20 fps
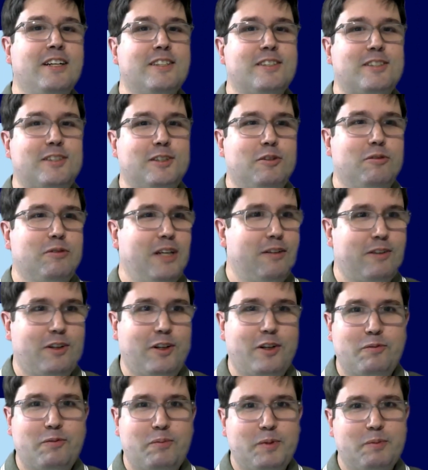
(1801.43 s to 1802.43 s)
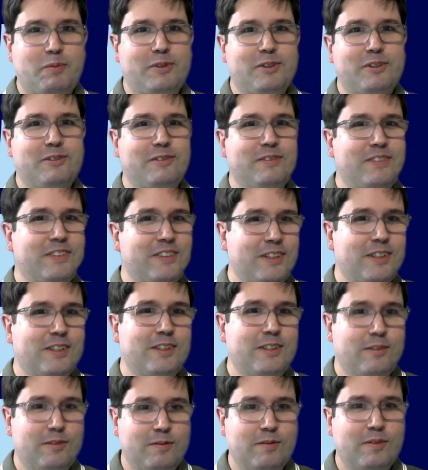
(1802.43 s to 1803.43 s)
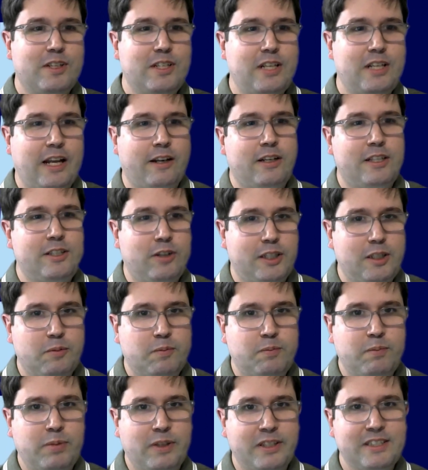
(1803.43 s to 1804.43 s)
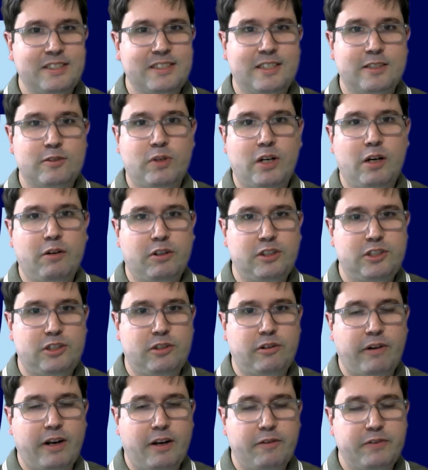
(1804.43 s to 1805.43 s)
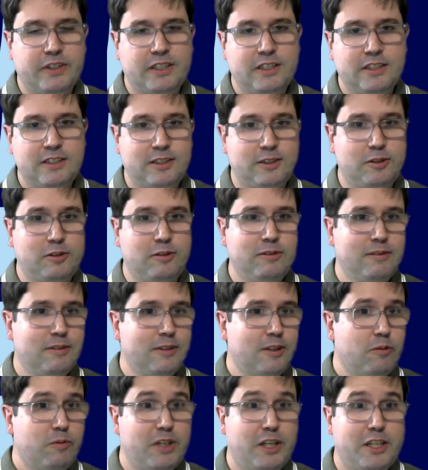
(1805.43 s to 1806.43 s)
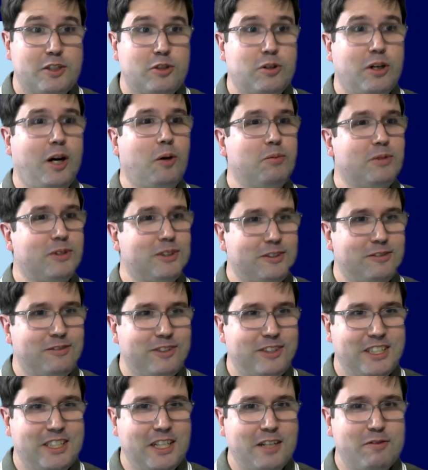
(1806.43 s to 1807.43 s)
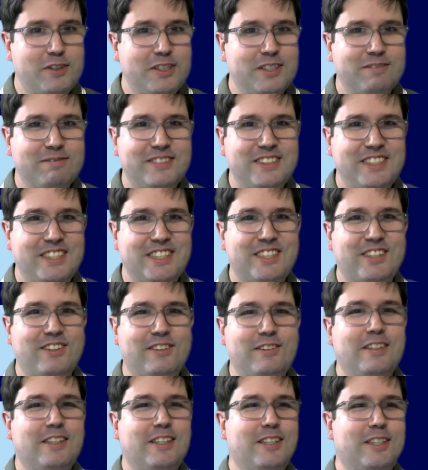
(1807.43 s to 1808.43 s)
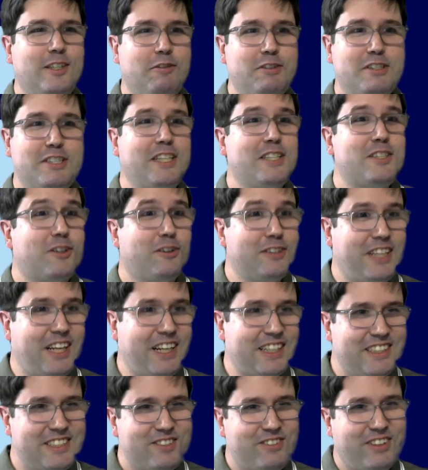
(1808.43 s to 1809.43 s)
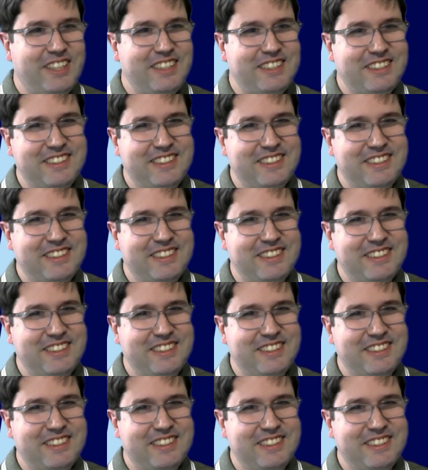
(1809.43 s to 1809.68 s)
So we have a lot of people and in other places as well, other geographic. So we are here to help. So if you need anything, just don't hesitate to contact us, right?